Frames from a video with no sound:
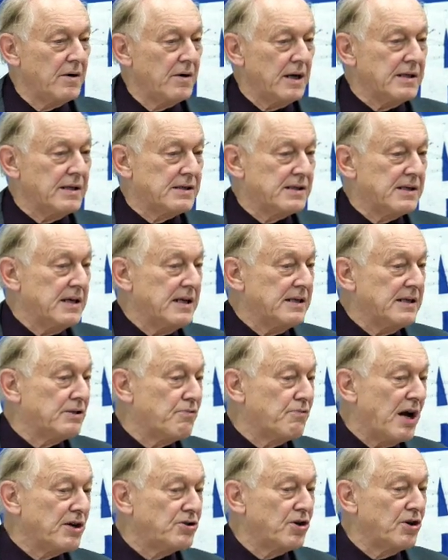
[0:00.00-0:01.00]
It's
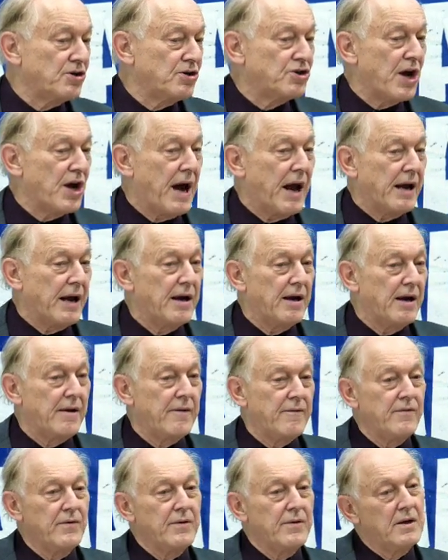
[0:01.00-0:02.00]
Russia, China,
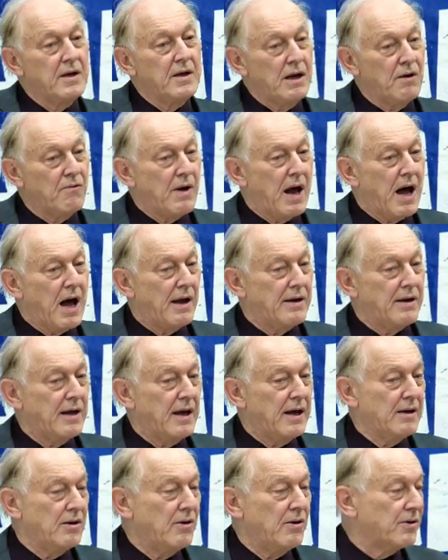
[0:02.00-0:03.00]
Iran,
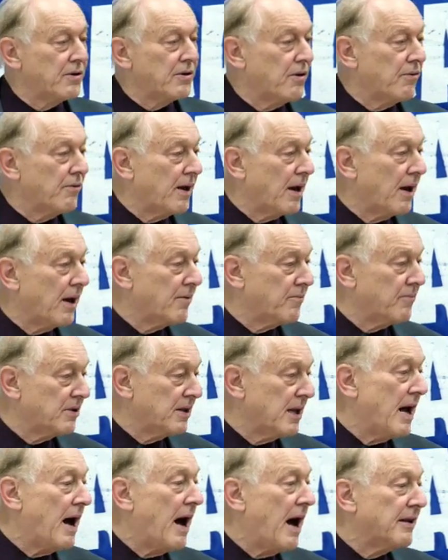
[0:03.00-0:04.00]
and North Korea.
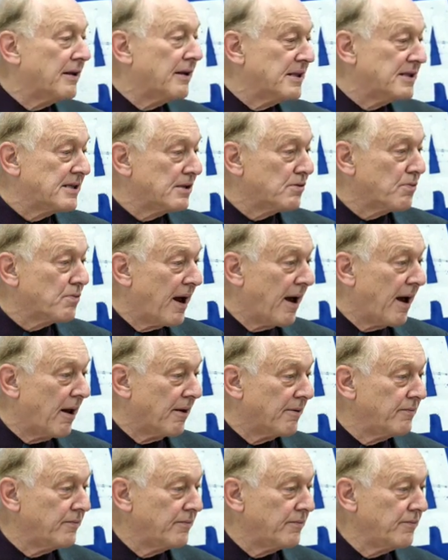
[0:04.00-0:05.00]
There are others as
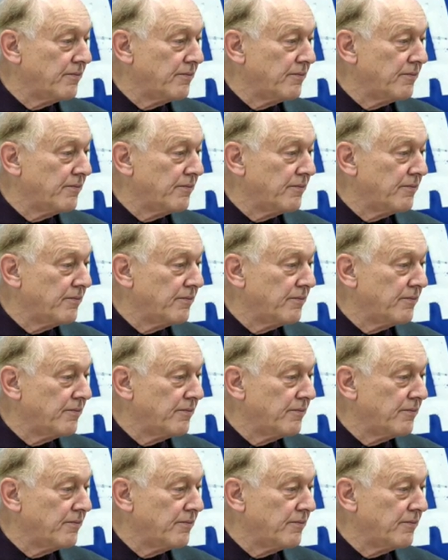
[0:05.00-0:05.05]
well.